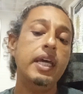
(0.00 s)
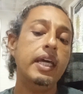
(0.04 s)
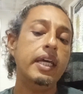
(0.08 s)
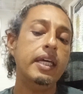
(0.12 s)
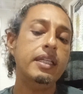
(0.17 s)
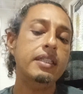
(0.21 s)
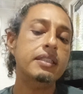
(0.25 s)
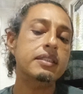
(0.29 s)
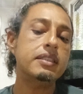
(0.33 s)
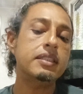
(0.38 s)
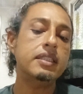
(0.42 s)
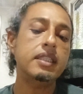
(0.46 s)

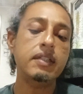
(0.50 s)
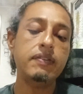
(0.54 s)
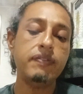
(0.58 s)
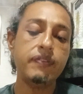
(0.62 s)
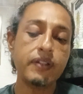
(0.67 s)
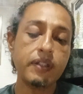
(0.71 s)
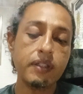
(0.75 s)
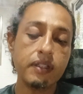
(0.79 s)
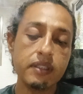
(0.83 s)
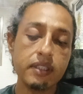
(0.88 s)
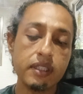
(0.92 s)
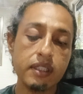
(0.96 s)
It is
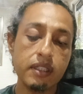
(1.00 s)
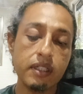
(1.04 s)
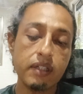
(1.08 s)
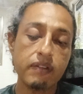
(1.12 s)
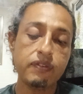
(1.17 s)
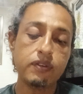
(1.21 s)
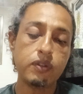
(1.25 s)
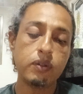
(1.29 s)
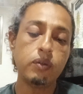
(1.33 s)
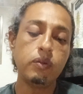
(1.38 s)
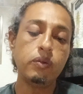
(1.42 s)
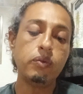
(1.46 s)
difficult
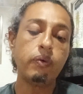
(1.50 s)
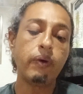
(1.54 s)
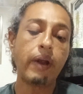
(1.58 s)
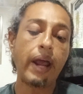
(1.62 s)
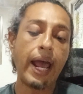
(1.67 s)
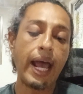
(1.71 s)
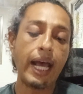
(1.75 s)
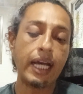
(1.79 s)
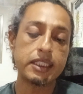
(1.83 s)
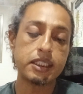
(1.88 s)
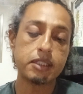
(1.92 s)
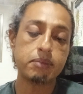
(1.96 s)
enough to
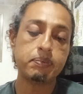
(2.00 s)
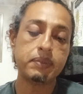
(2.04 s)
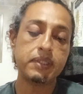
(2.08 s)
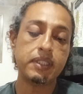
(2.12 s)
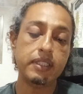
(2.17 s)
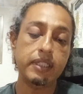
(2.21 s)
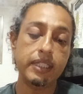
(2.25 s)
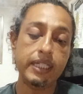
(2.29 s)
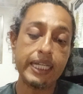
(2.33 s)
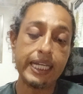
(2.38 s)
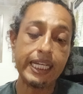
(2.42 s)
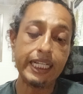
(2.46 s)
grasp the
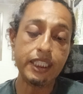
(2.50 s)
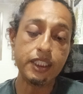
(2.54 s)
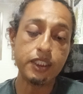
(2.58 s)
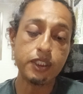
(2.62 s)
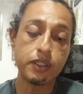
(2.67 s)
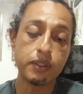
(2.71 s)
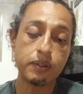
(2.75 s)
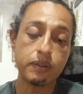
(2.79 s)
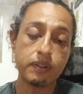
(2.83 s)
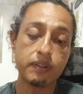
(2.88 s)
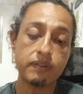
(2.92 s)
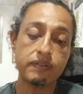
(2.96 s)

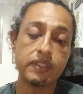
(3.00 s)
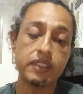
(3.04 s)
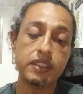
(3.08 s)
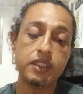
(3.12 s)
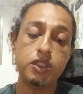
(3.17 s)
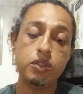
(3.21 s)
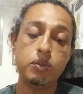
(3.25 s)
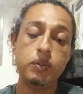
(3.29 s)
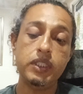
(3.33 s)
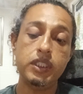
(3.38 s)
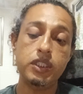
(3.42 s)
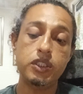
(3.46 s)
nature of the
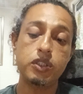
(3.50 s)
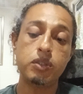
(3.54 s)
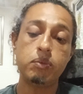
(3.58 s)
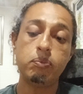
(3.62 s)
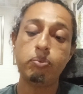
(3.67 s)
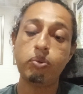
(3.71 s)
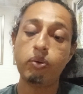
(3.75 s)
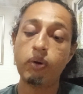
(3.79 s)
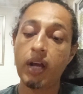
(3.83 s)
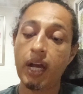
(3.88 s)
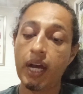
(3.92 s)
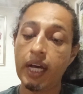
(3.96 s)
judicial
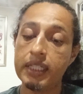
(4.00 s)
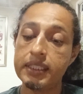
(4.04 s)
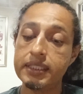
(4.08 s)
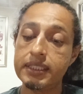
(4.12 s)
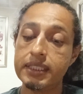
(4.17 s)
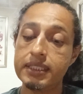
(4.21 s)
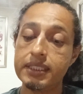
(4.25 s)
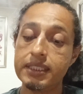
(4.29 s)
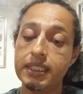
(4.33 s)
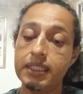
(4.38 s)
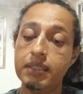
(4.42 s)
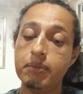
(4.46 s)

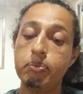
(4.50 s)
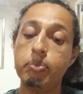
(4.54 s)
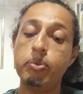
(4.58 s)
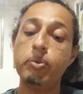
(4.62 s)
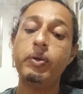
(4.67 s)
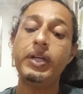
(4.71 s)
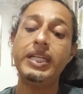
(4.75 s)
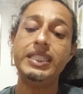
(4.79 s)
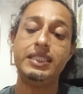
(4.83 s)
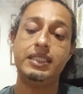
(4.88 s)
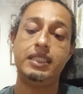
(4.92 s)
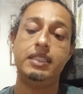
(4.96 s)
process in the
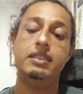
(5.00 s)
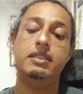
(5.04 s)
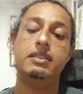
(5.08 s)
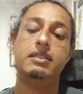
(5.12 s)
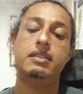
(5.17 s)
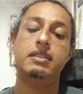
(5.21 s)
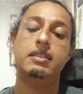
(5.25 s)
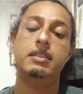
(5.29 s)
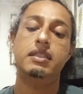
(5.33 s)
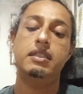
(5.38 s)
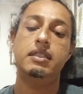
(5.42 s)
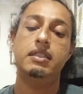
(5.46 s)

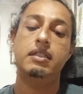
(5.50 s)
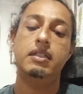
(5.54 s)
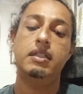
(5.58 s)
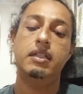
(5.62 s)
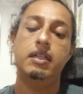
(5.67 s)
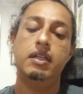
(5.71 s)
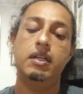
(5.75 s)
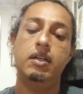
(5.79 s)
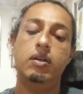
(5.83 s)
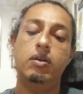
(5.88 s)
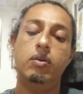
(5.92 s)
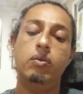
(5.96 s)
present
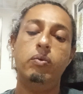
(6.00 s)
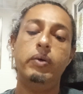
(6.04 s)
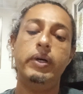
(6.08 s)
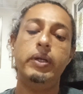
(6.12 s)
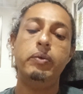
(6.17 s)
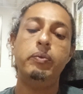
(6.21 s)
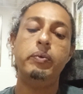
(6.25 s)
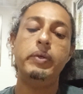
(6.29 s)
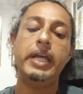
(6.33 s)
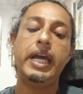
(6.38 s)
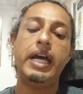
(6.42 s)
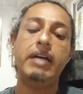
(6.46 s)

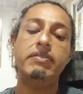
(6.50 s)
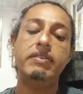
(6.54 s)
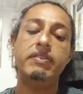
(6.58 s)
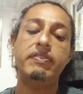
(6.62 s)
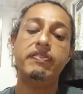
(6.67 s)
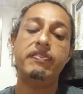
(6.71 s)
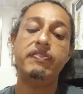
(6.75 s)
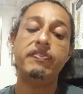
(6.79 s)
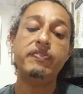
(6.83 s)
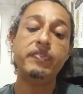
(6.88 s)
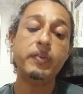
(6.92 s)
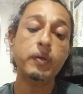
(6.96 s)
when we have
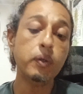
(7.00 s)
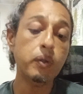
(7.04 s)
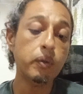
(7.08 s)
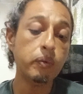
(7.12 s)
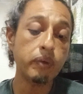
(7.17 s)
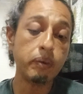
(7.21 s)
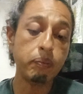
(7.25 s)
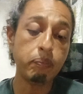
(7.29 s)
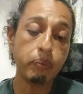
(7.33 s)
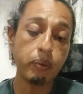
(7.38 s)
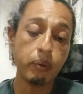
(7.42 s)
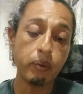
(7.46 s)
full
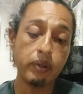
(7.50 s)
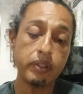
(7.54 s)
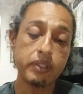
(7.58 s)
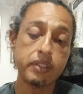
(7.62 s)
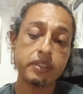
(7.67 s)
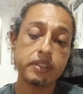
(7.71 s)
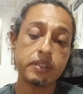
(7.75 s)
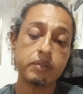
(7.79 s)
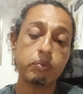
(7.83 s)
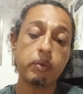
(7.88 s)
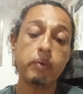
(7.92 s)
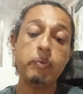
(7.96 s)

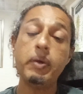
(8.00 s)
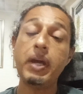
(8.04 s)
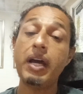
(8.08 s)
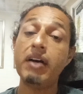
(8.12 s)
reports